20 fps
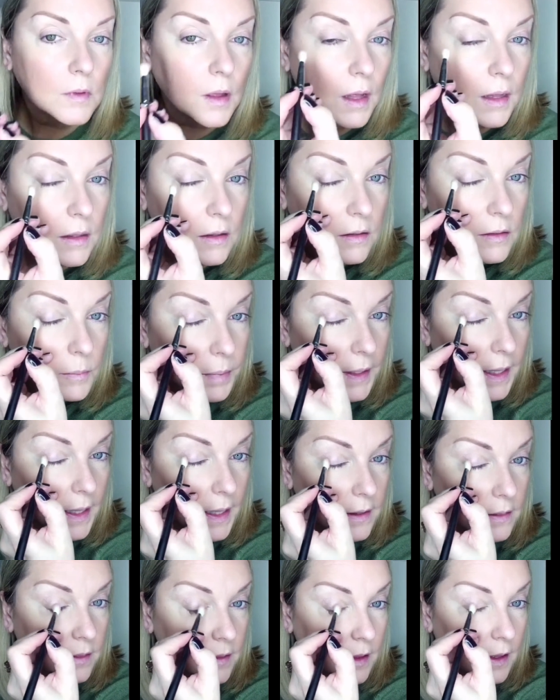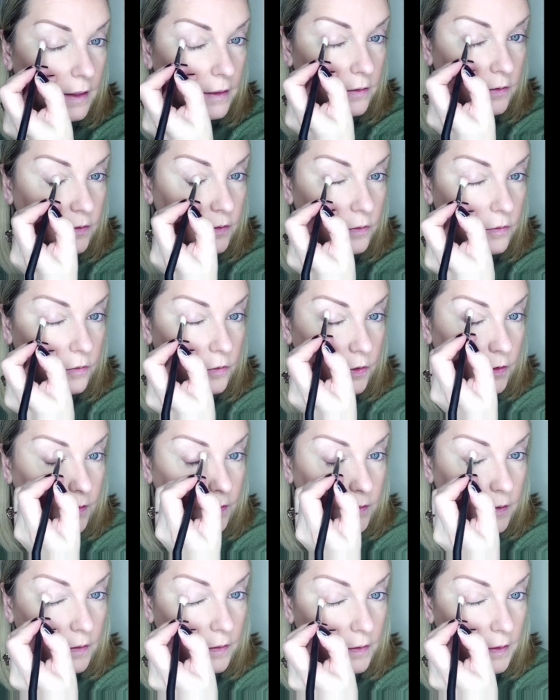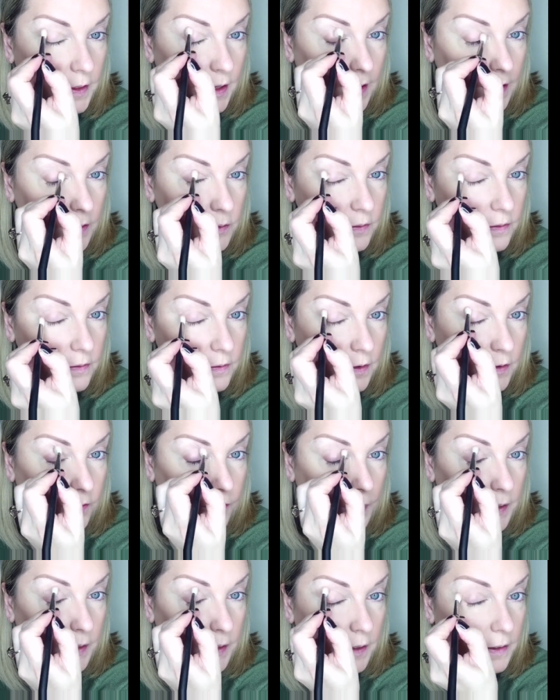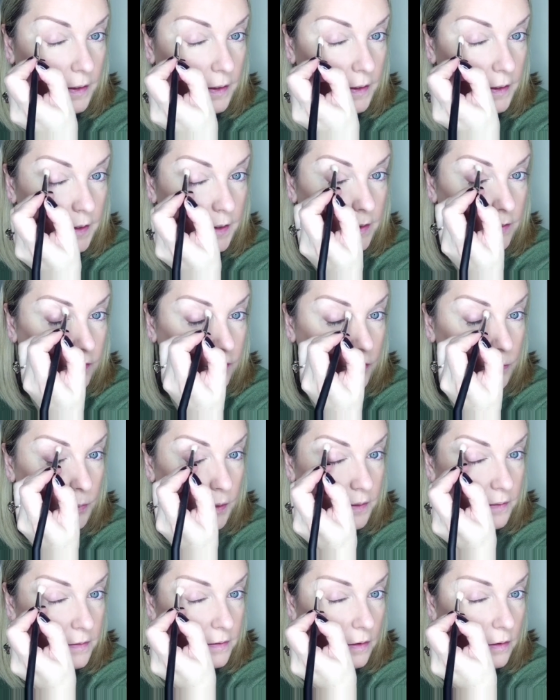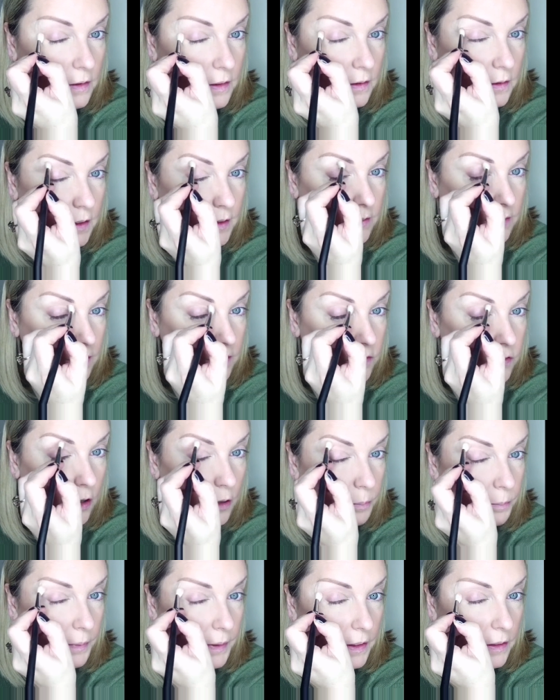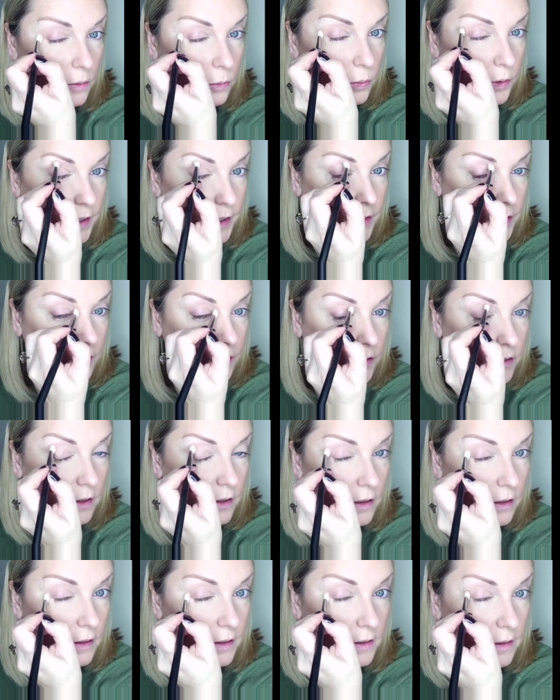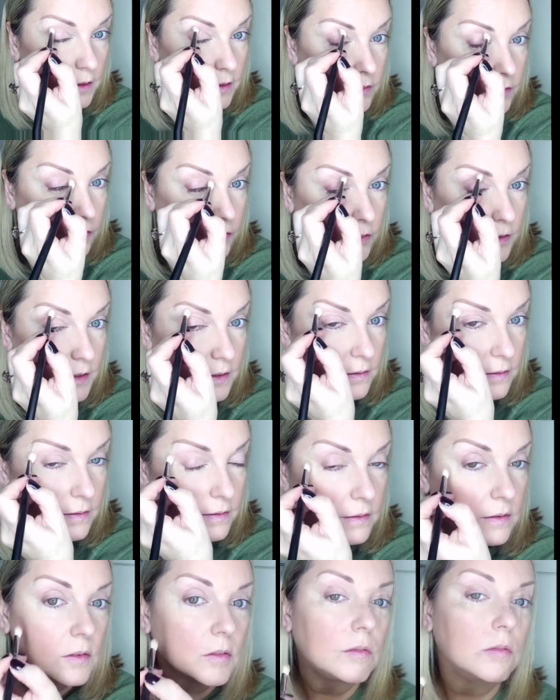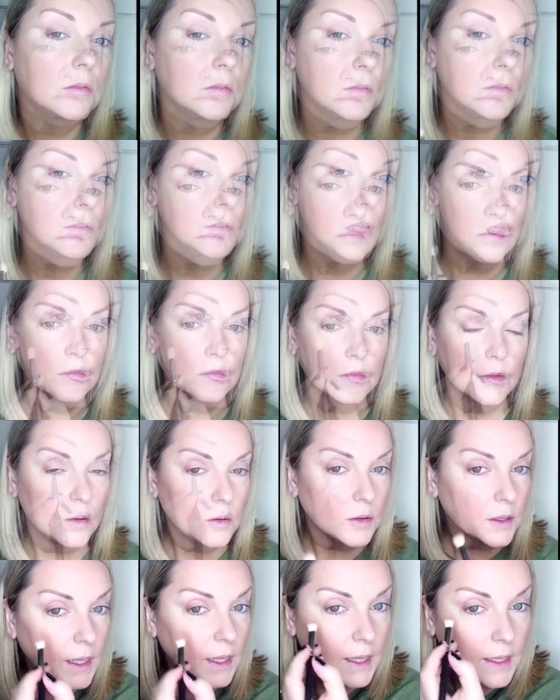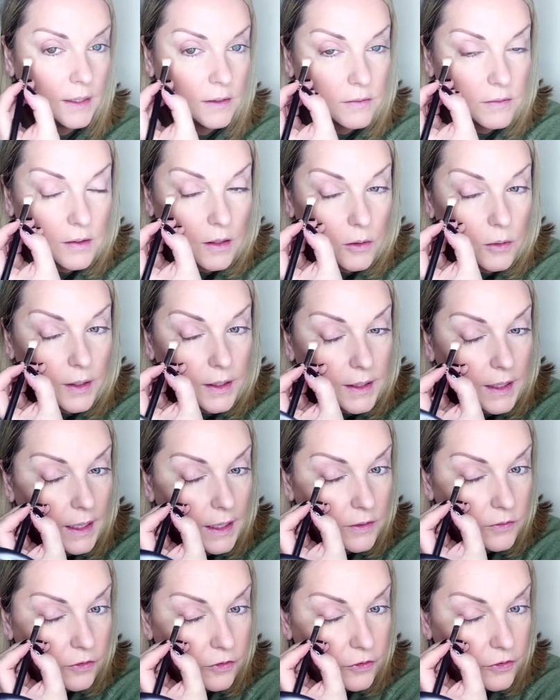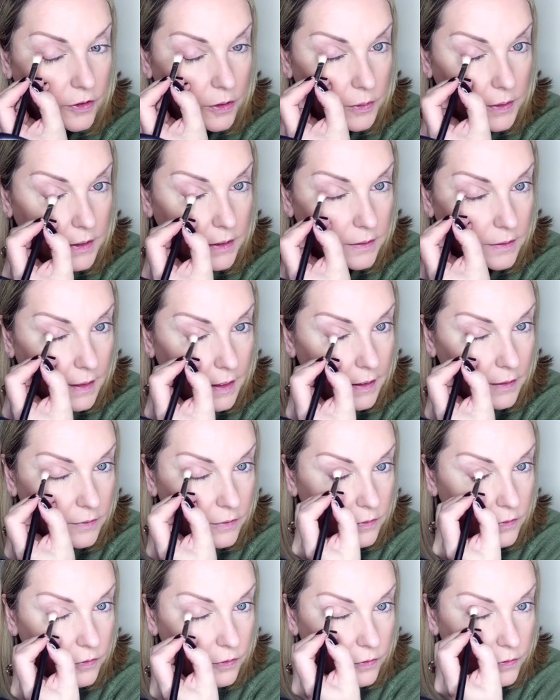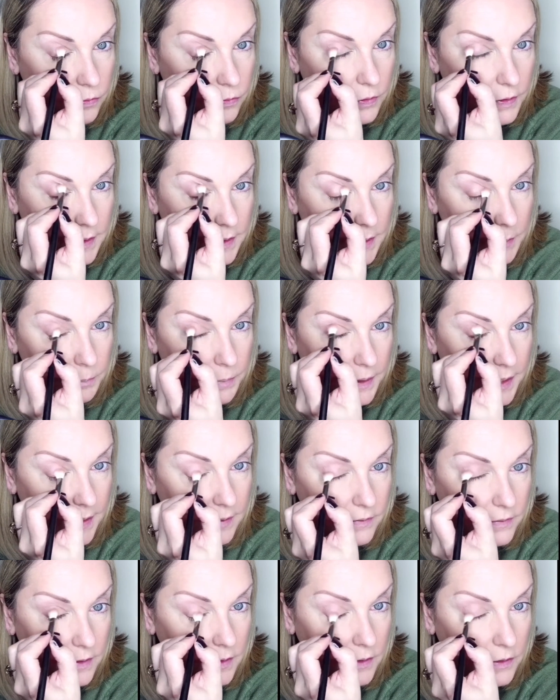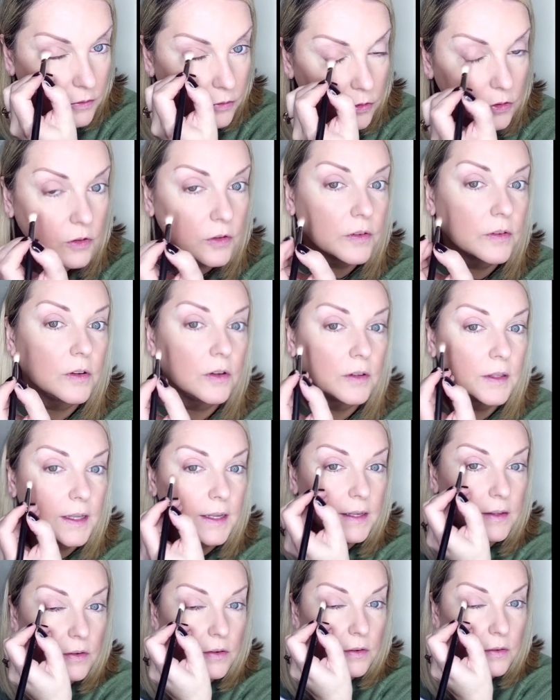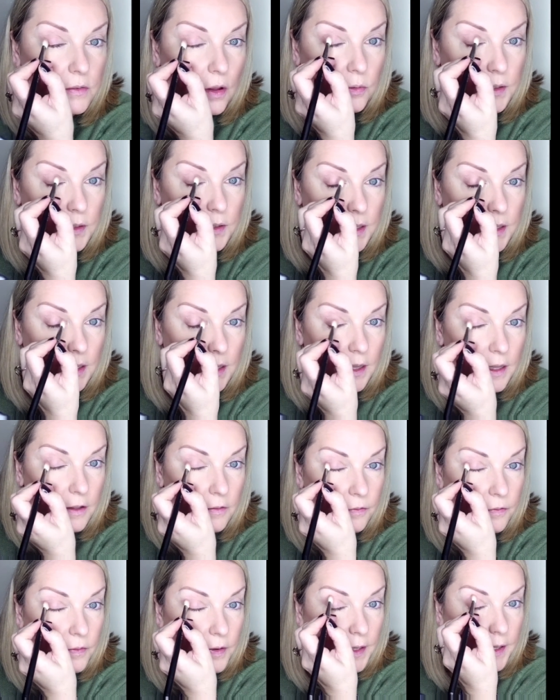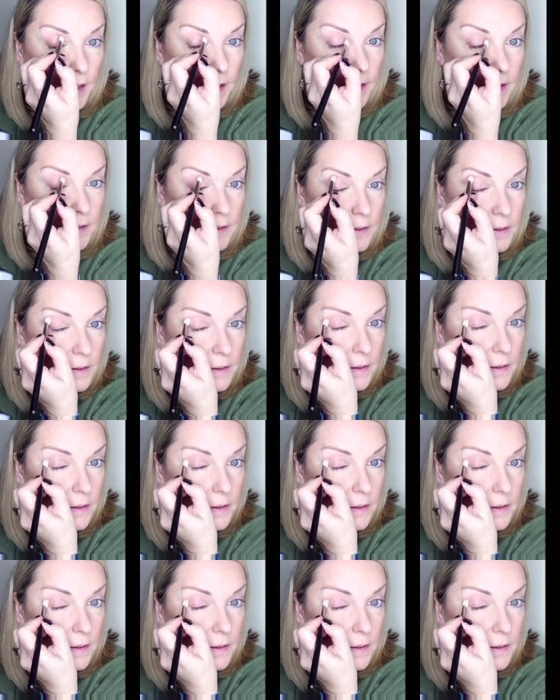And I'm going to blend that just on the outside of my eye into my socket line, stopping where your highlighter is. Okay, so again, just showing you that, just really blending it across your lid, only halfway in,